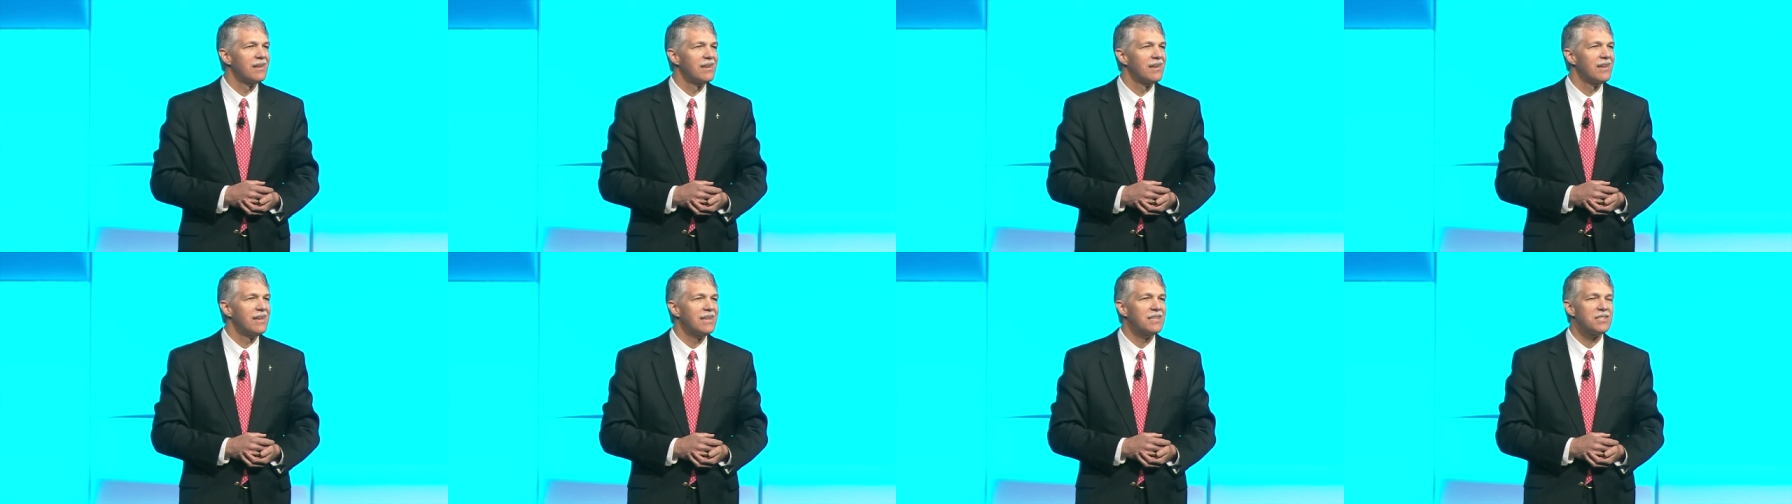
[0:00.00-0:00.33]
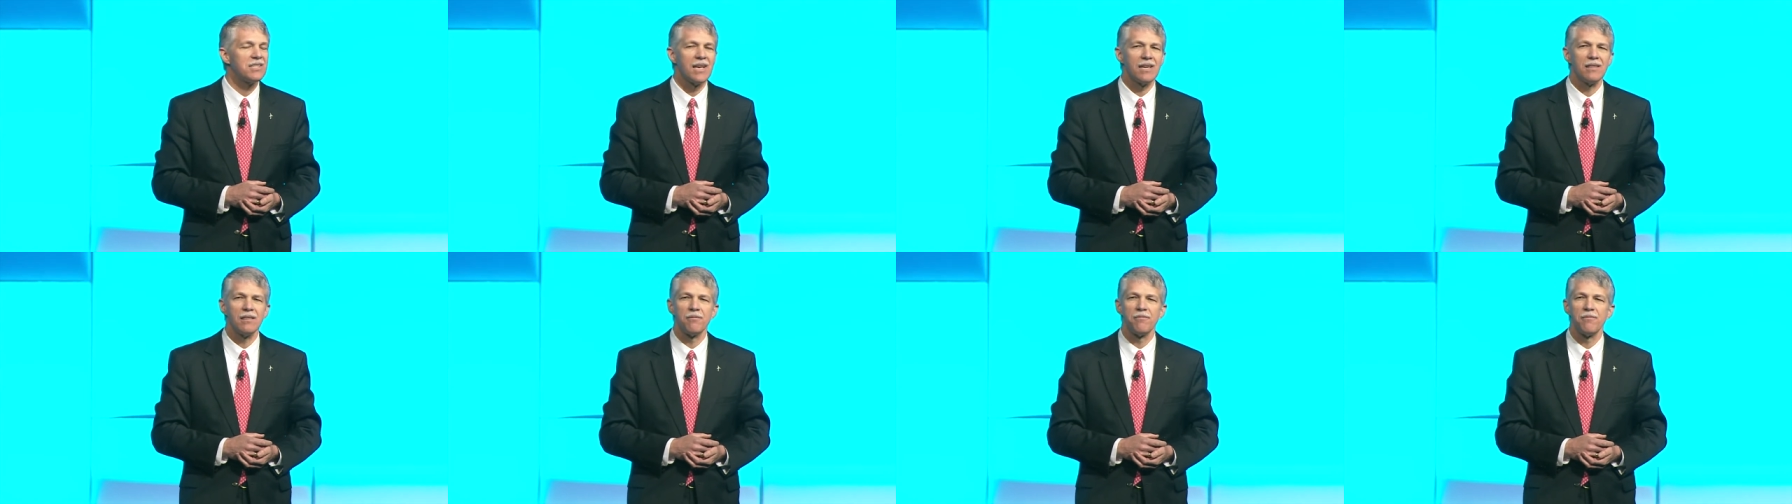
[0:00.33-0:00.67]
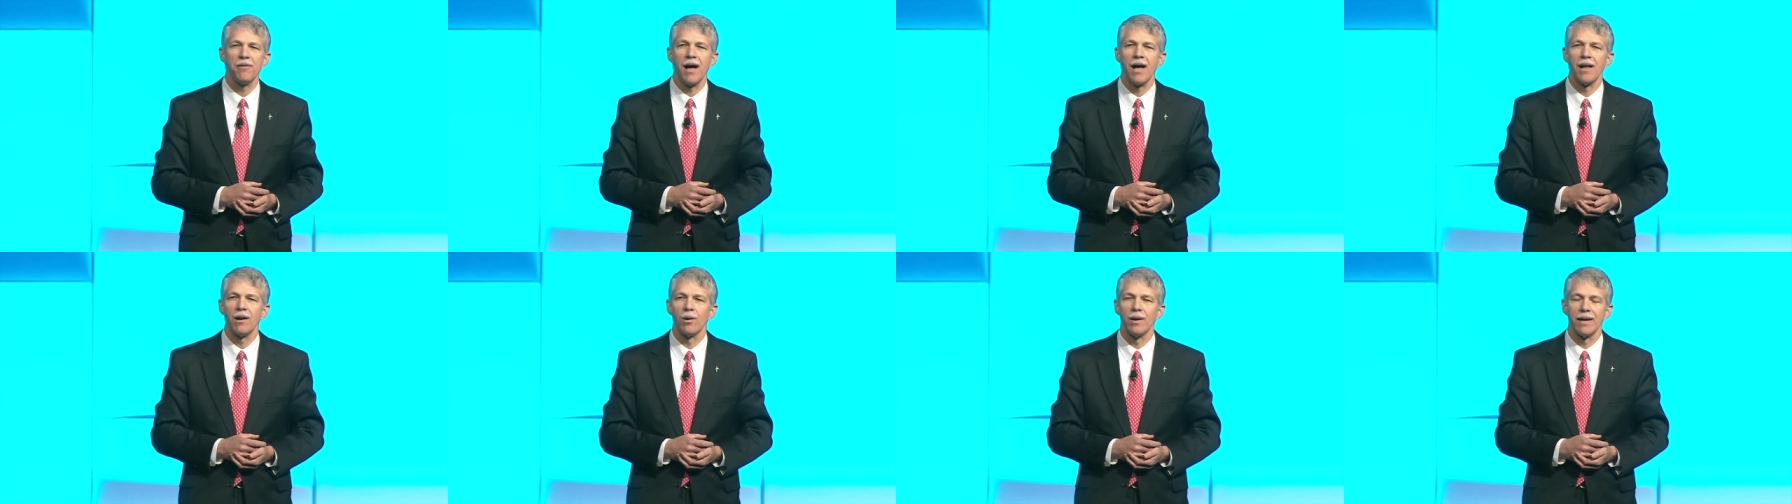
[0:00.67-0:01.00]
He said the
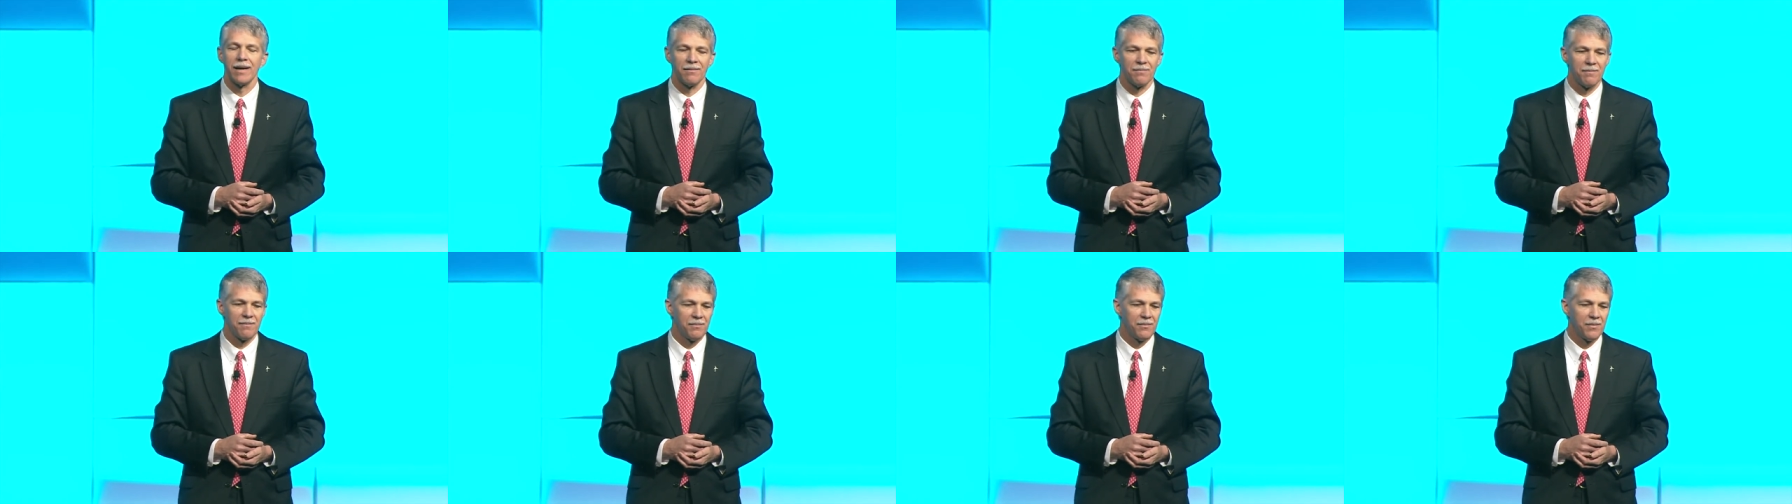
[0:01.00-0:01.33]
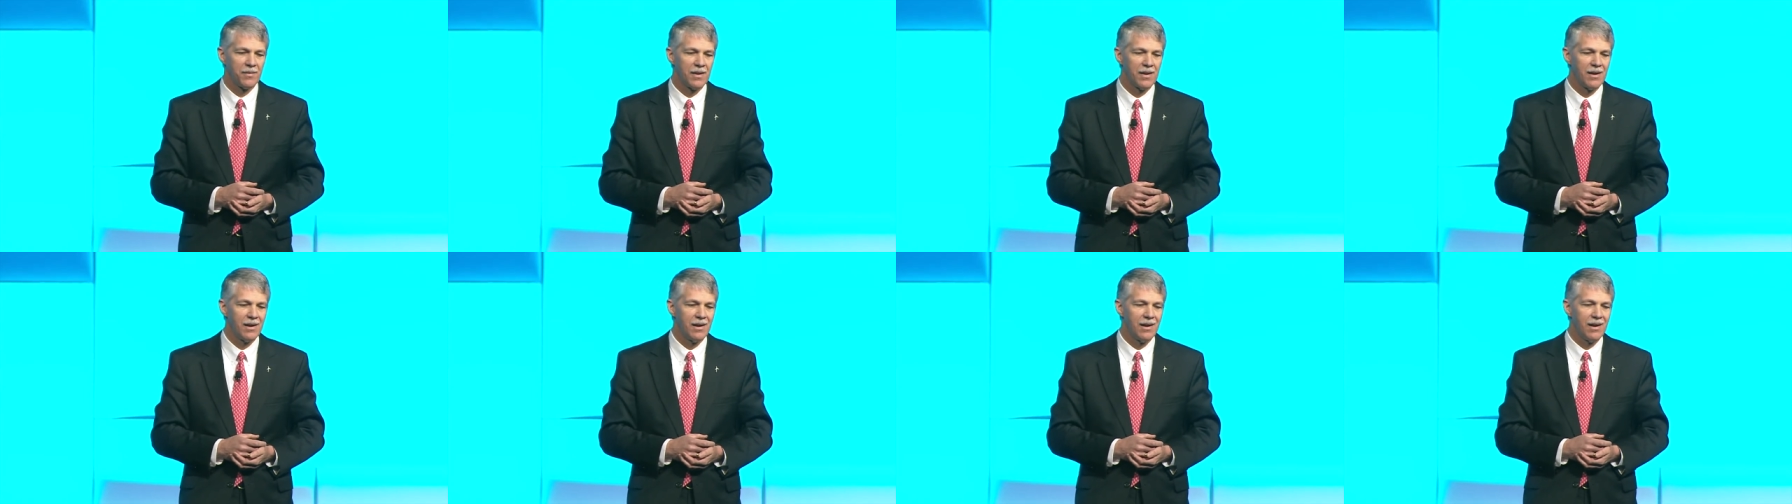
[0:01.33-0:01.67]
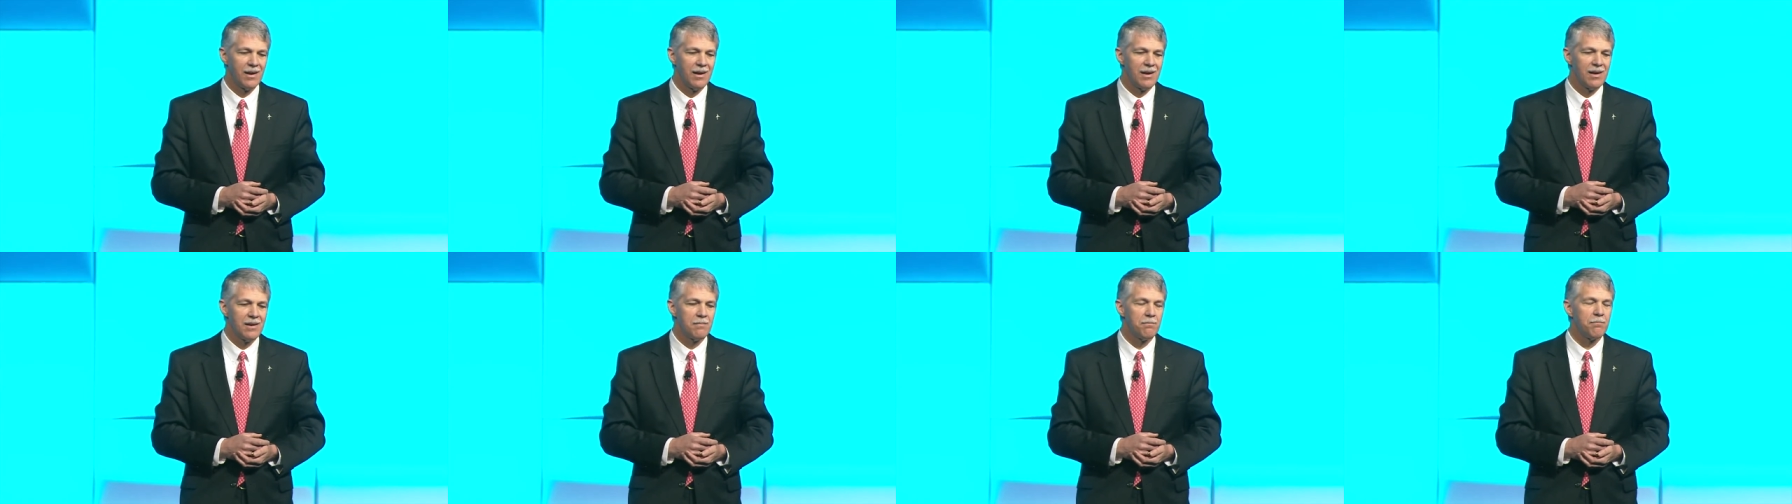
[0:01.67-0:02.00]
following
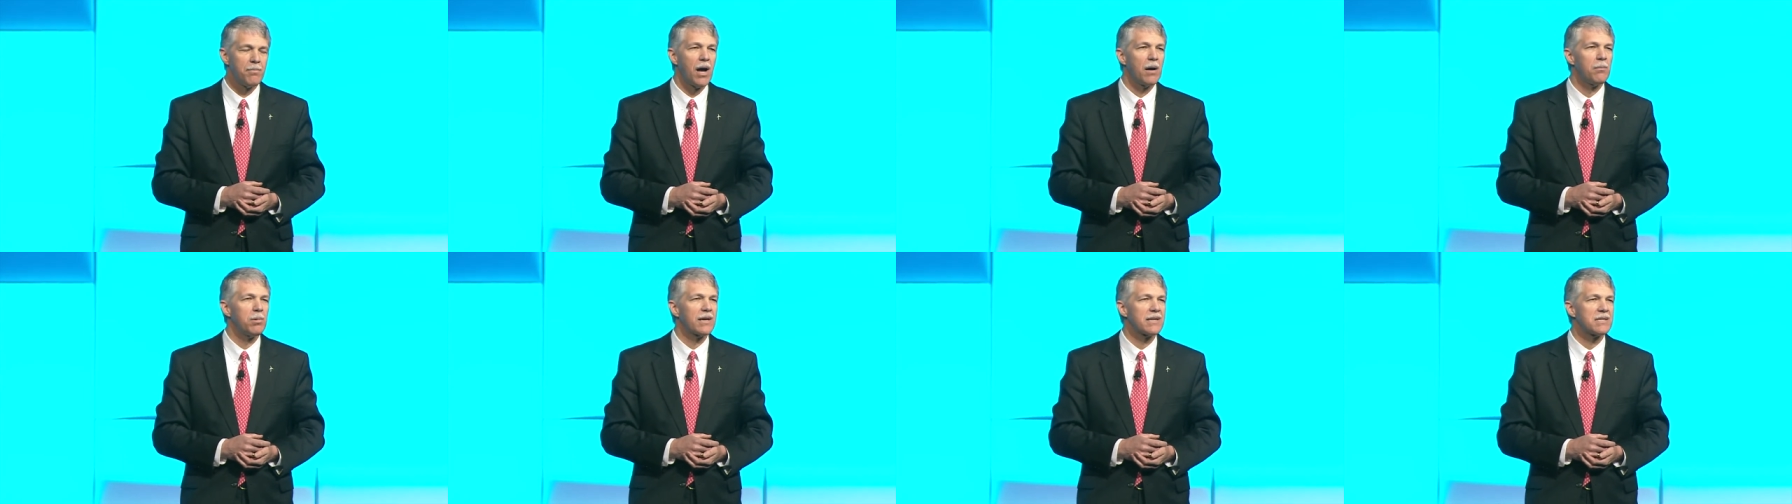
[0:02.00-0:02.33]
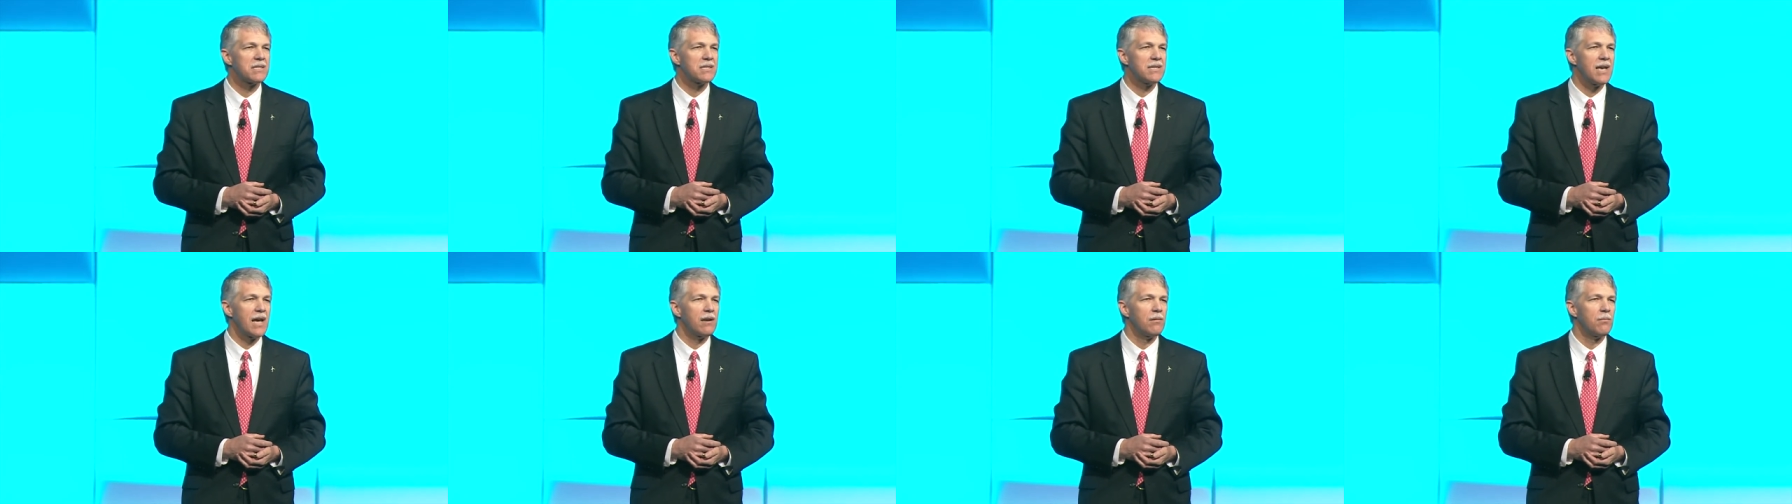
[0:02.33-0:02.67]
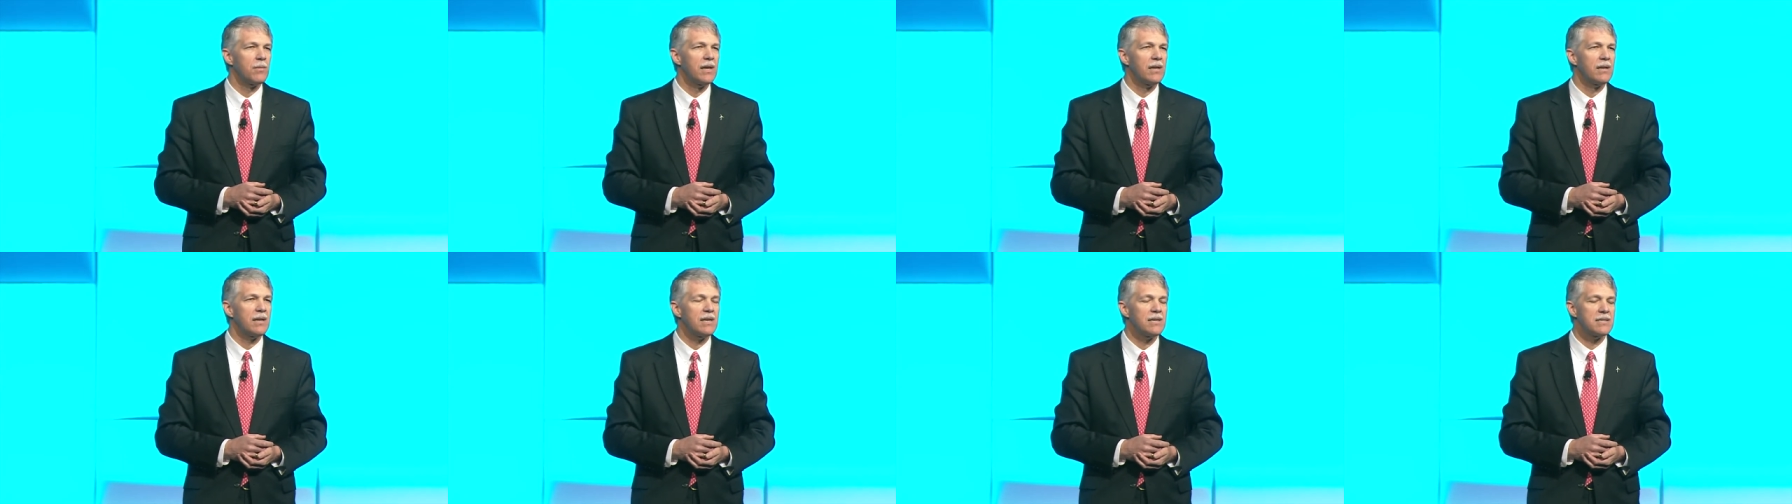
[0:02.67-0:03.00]
Public
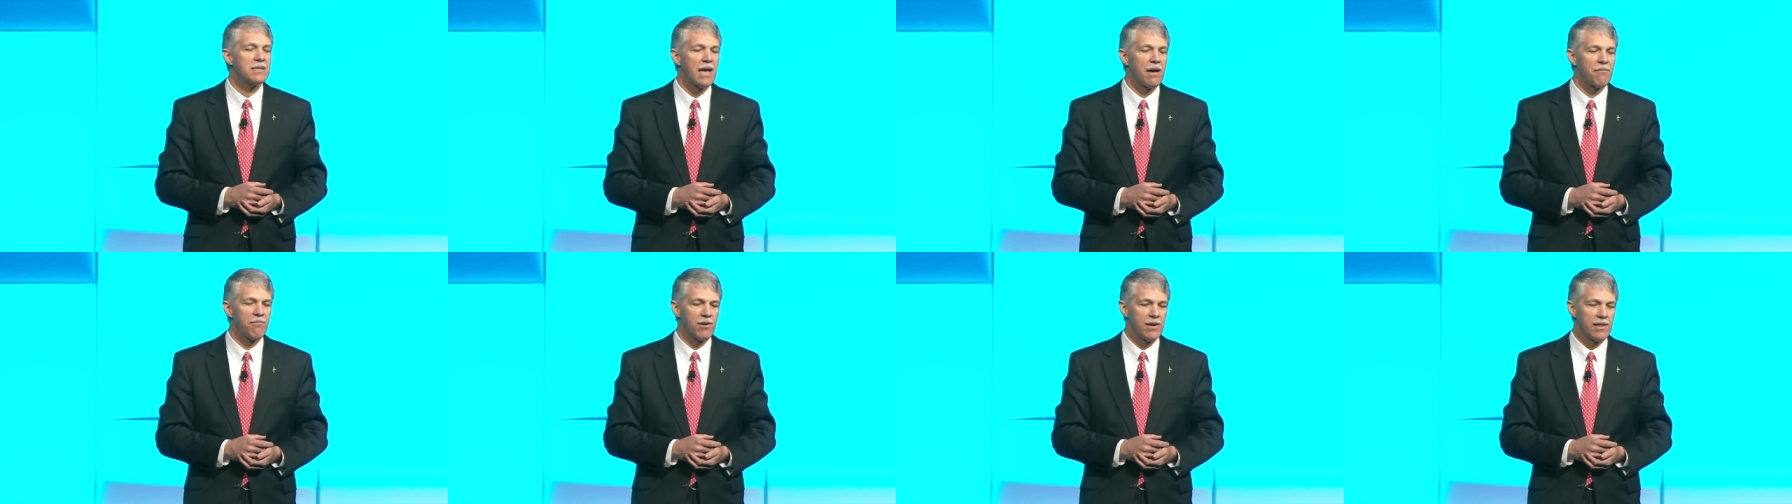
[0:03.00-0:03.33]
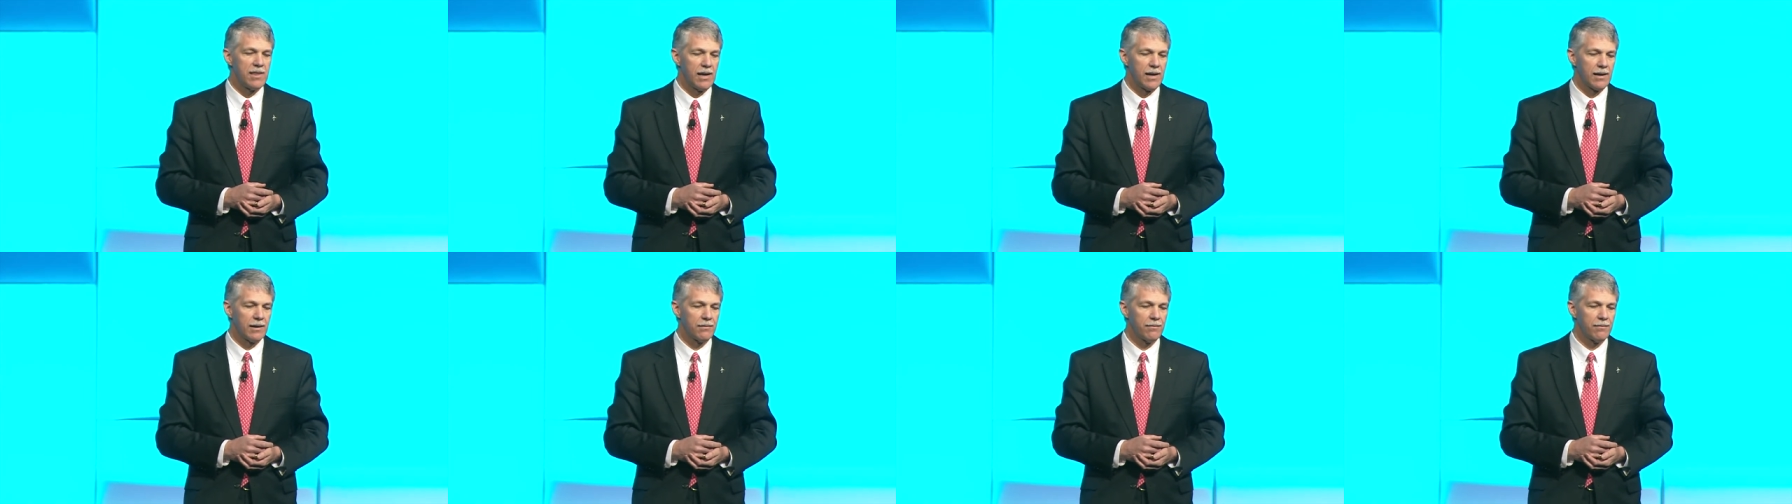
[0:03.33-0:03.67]
sentiment is everything.